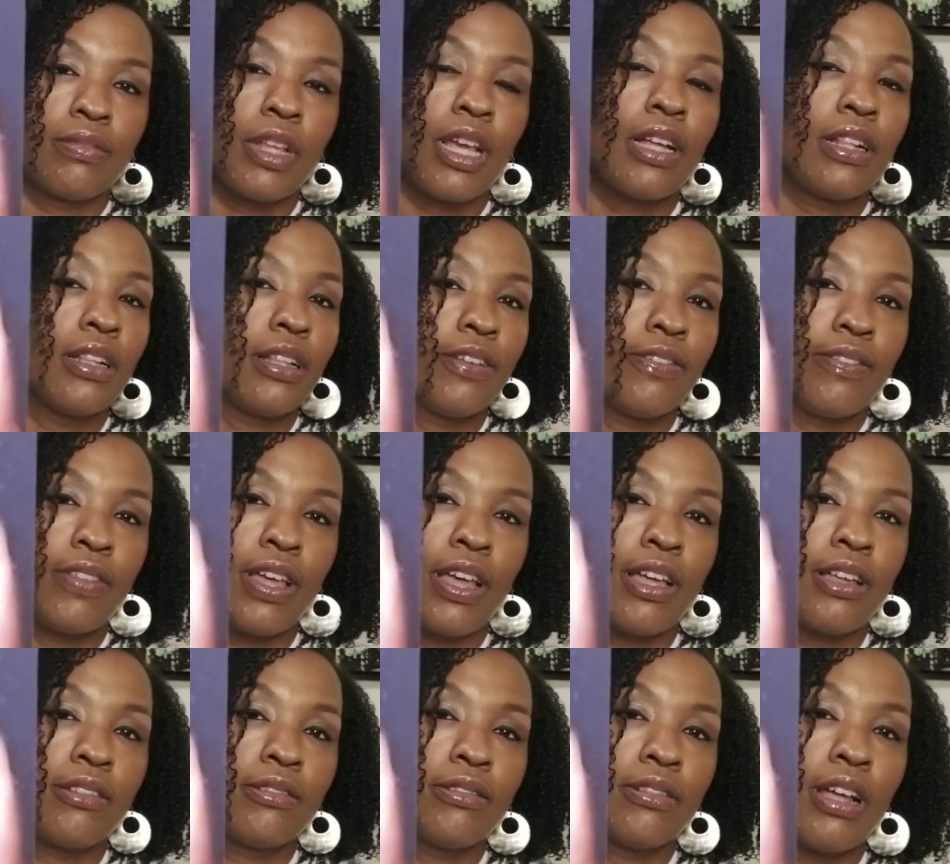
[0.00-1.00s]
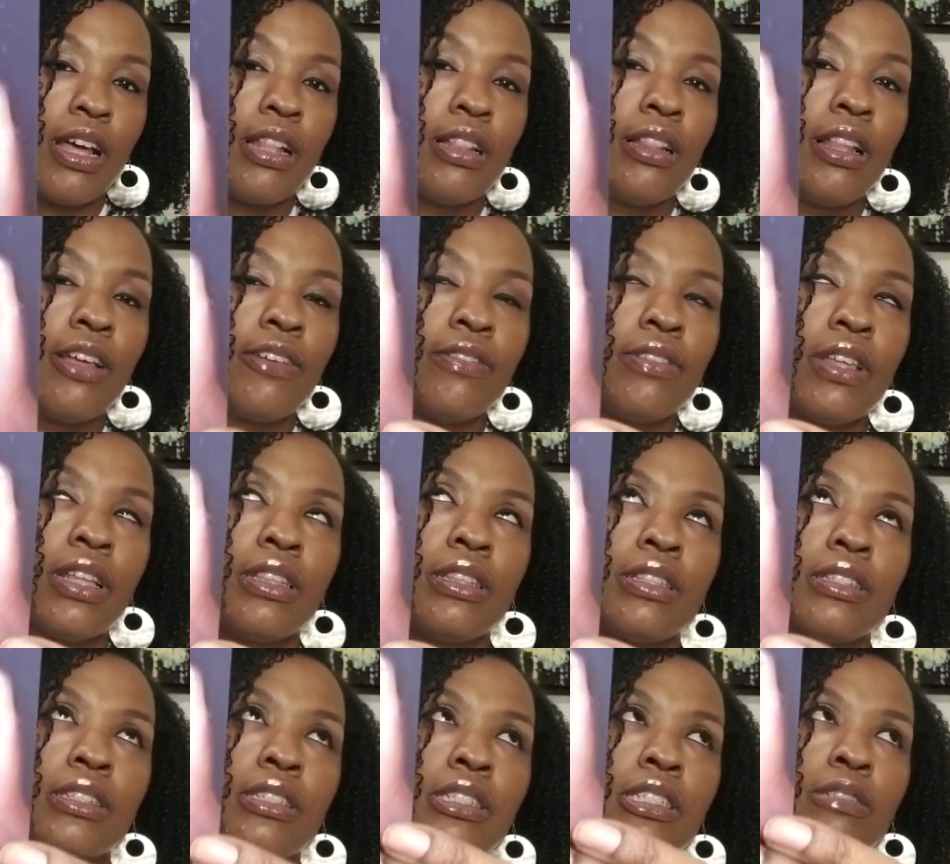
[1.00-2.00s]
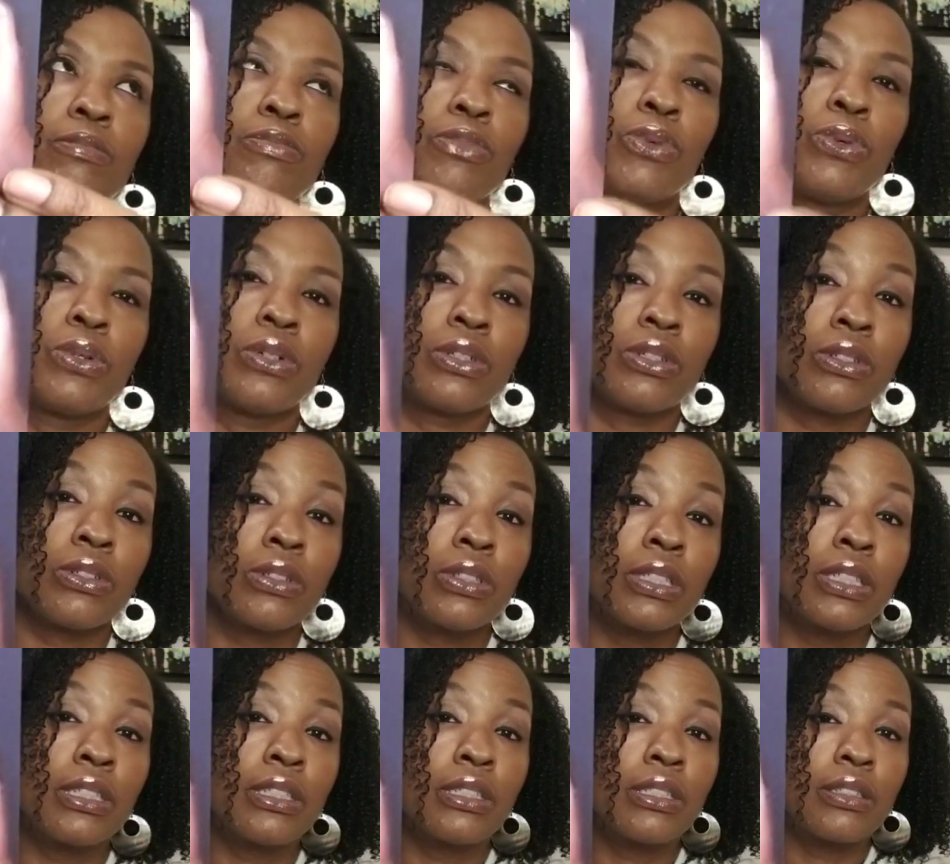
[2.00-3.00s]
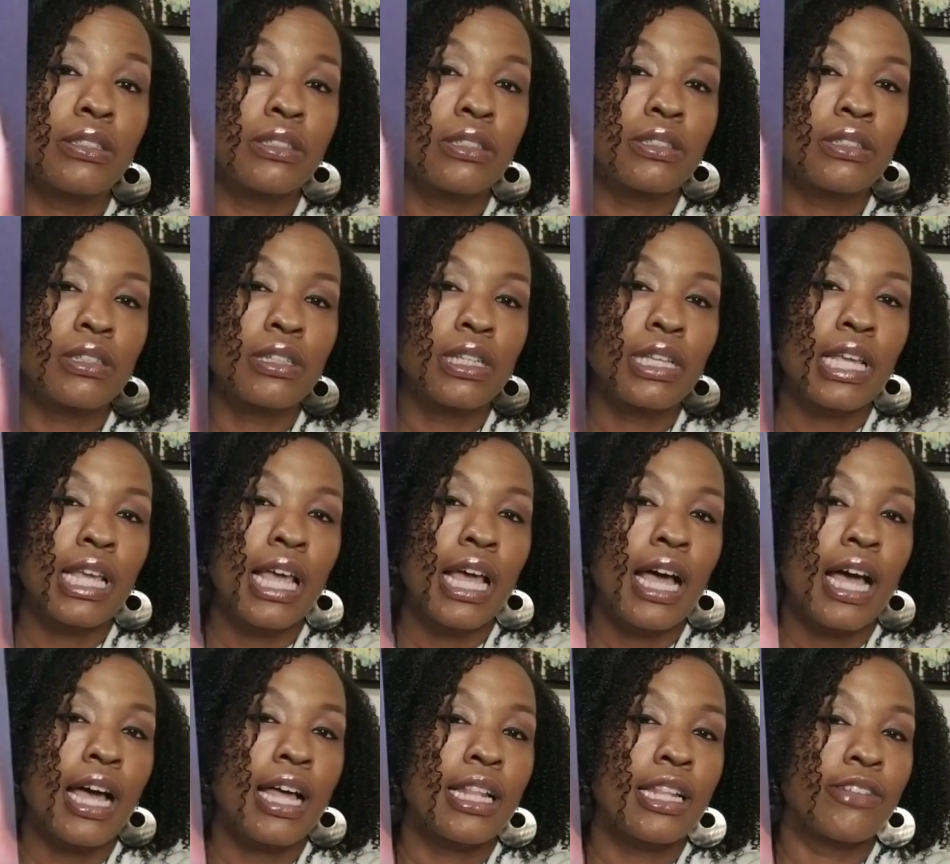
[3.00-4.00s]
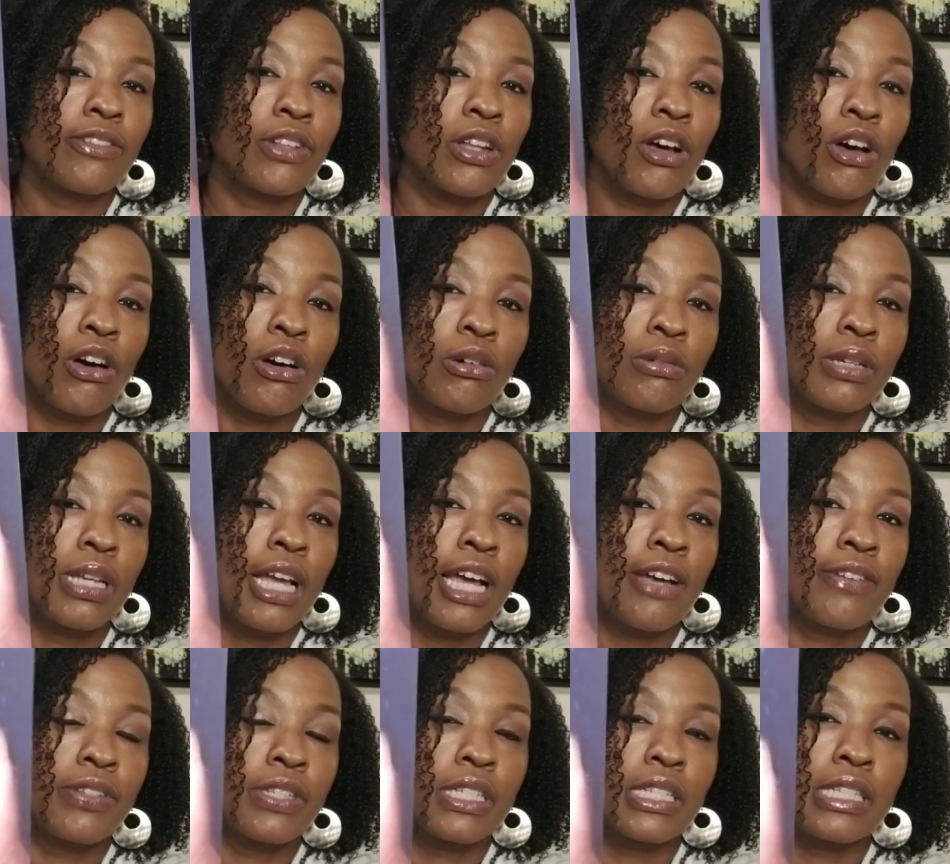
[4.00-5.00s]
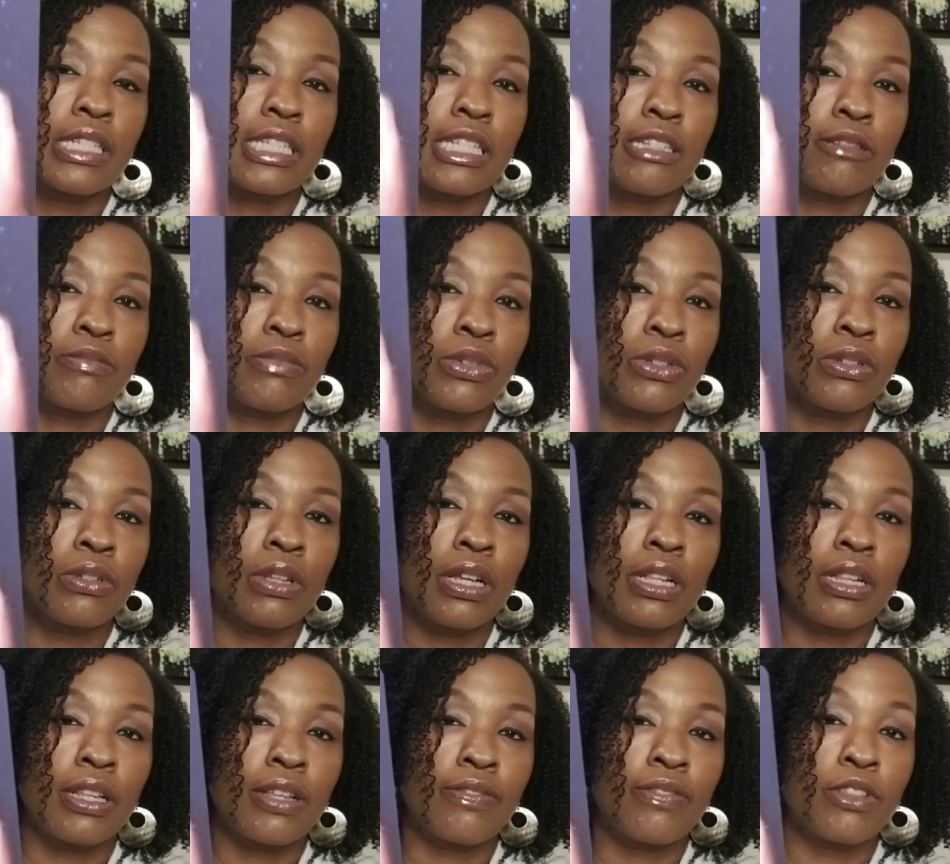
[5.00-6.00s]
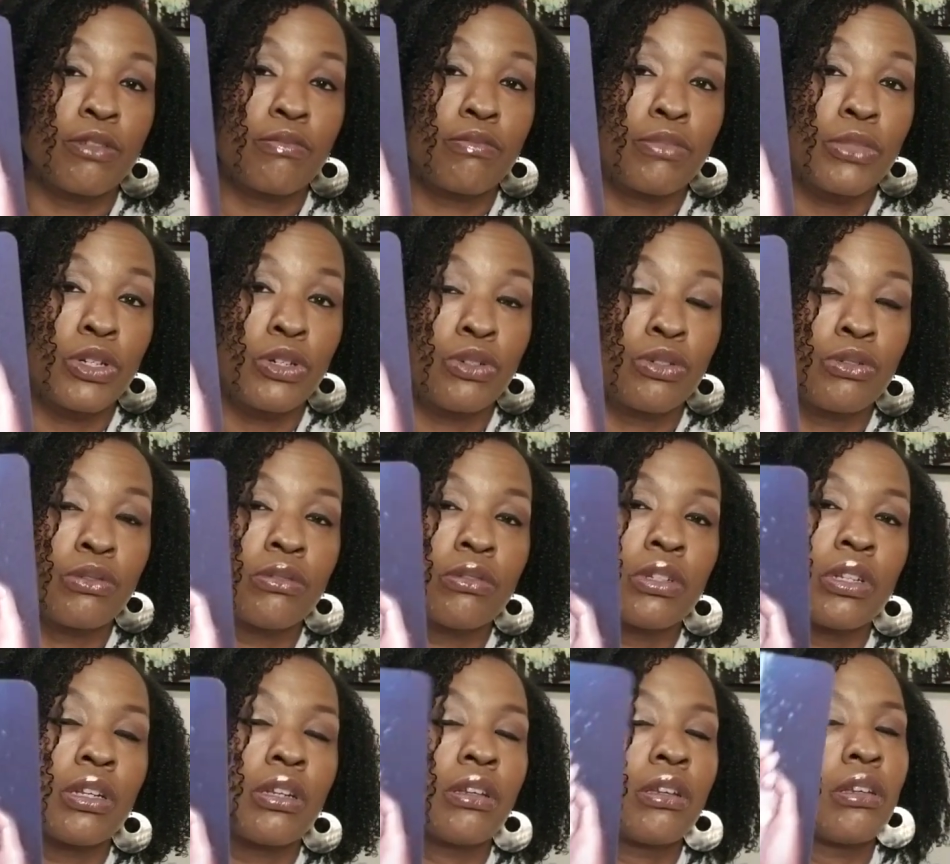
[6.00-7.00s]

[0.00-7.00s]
I love that. I love that this is borderless. I love that all we have is a symbol. I love the moon.